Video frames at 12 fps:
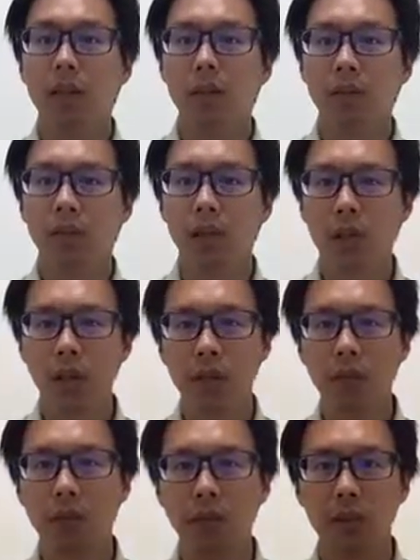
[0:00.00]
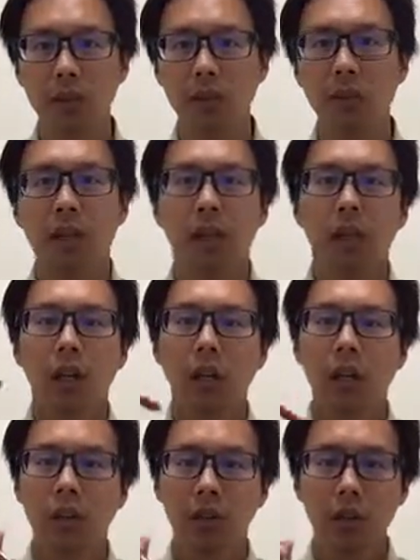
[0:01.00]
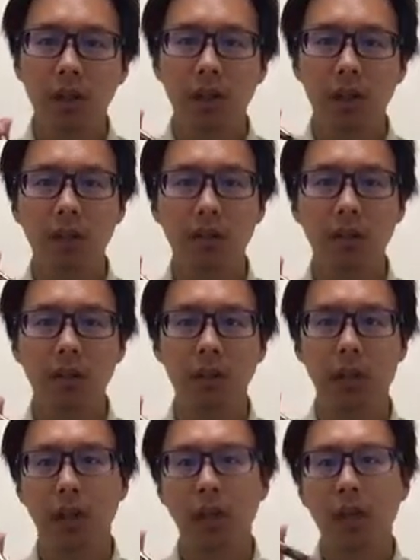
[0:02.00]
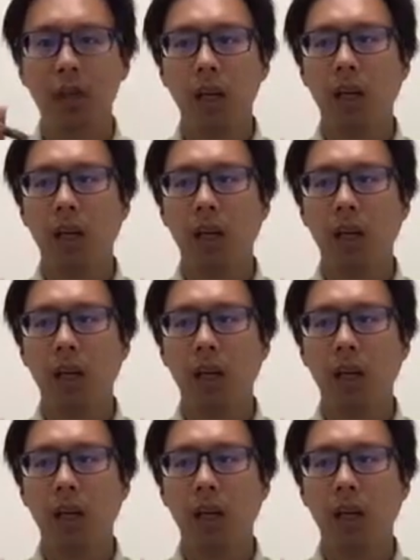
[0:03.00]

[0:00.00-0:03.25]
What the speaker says: If you're yang deficient, you can do that.